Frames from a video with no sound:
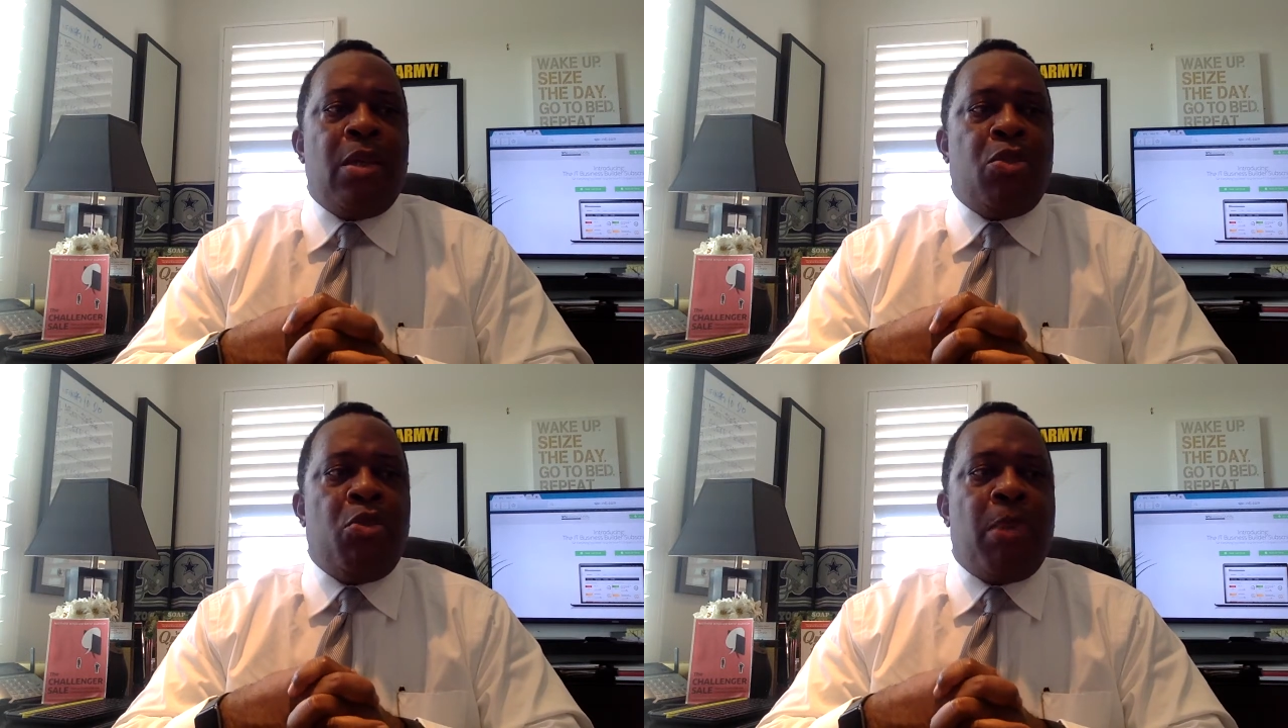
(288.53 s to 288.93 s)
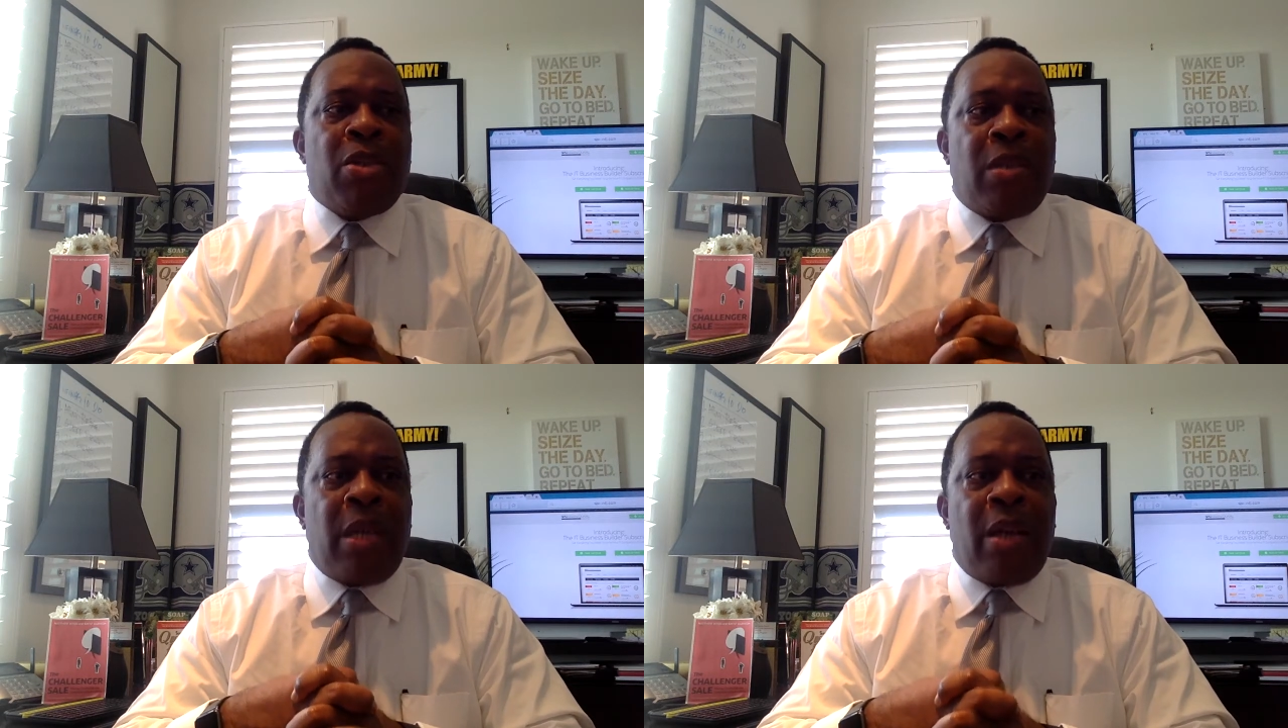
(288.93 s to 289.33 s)
2
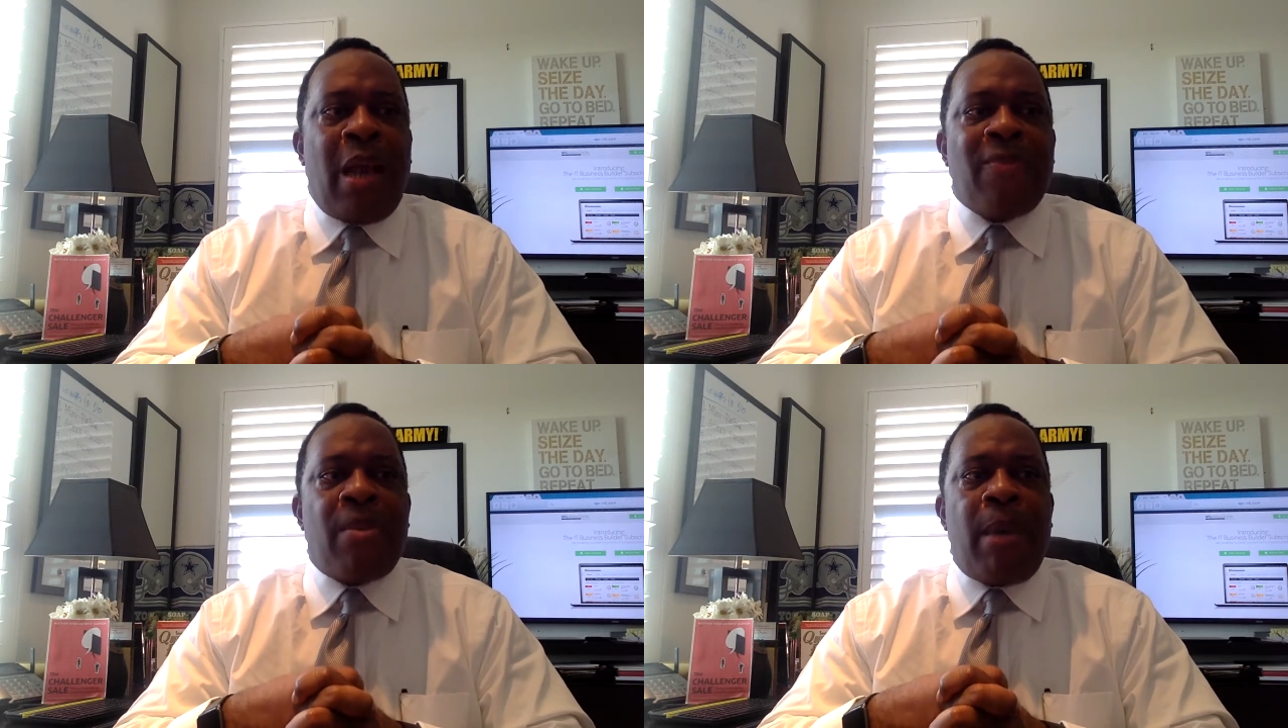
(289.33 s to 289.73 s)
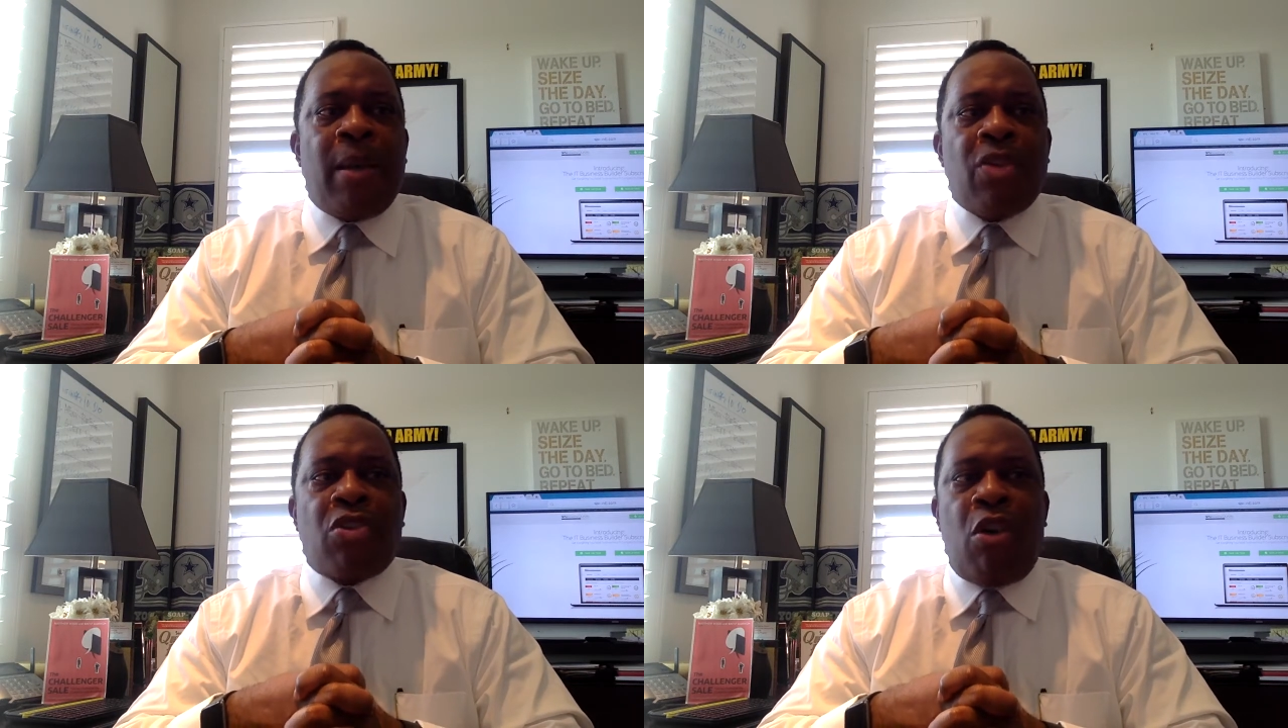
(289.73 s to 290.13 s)
months later have
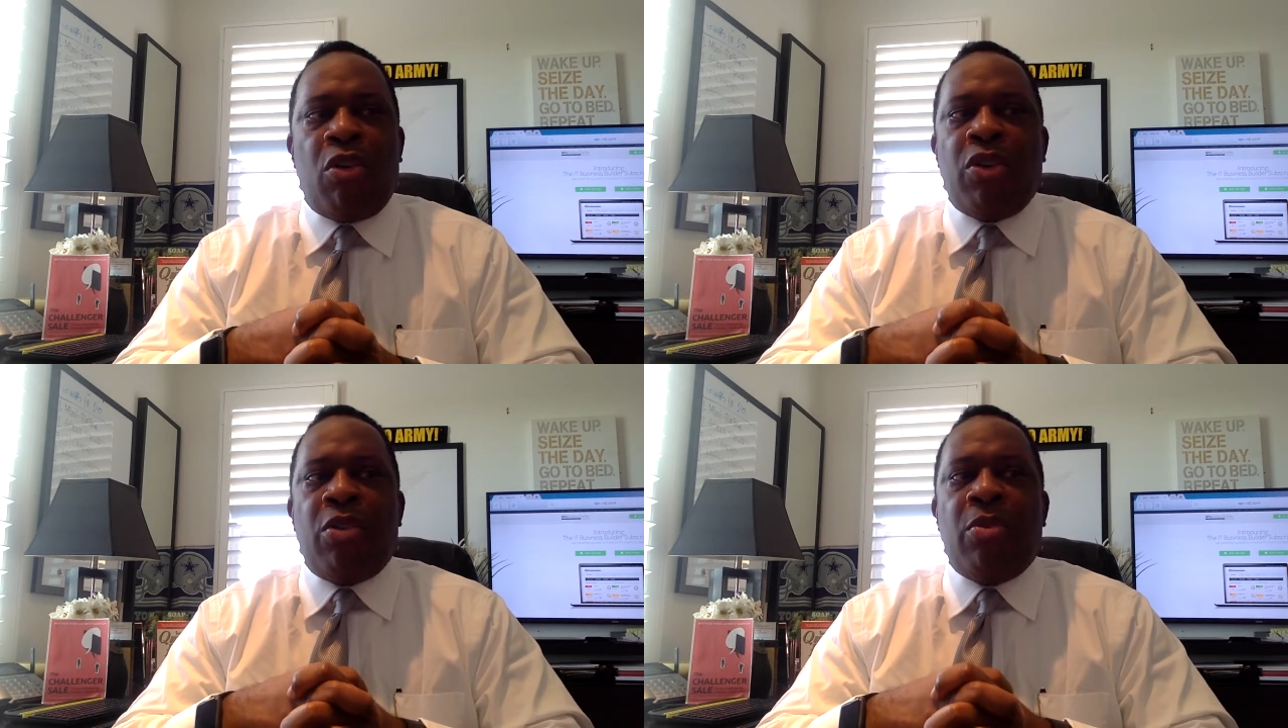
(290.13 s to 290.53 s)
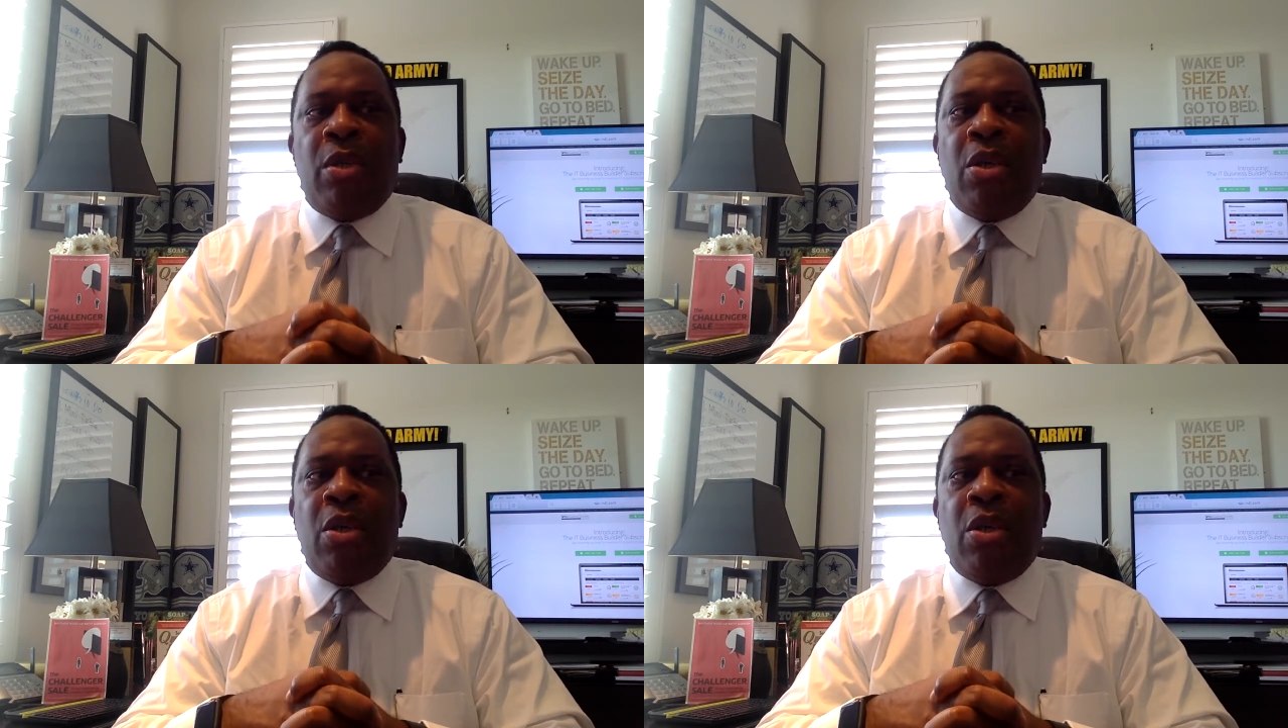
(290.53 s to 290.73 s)
somebody else call on you.